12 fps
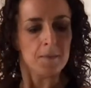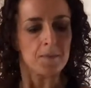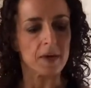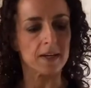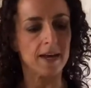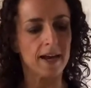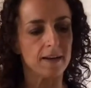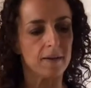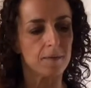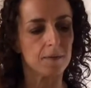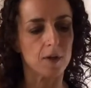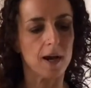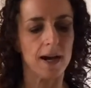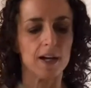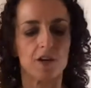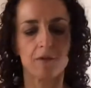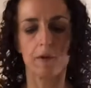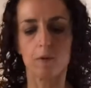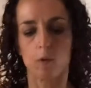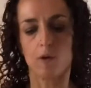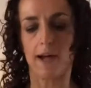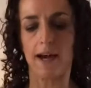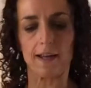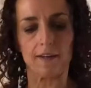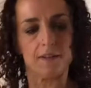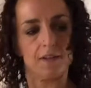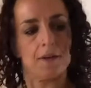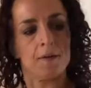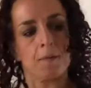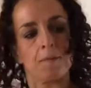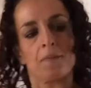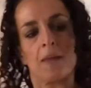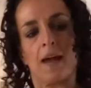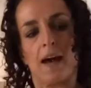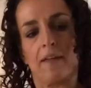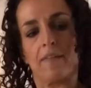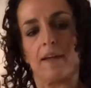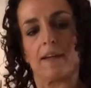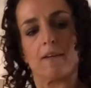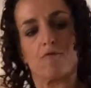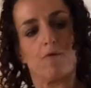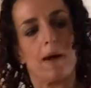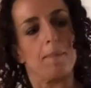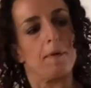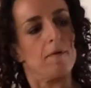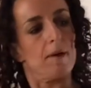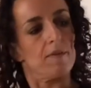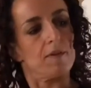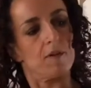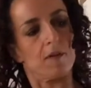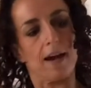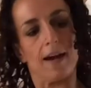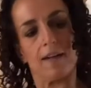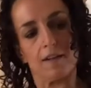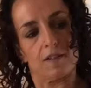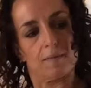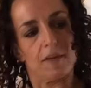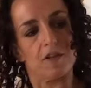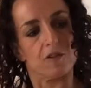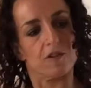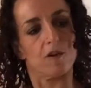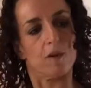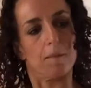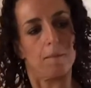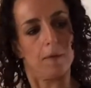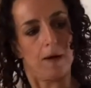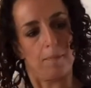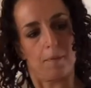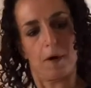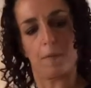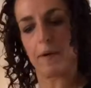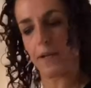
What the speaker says: again, anchor it with one hand and then wrap it around the other hand. Make sure you've got appropriate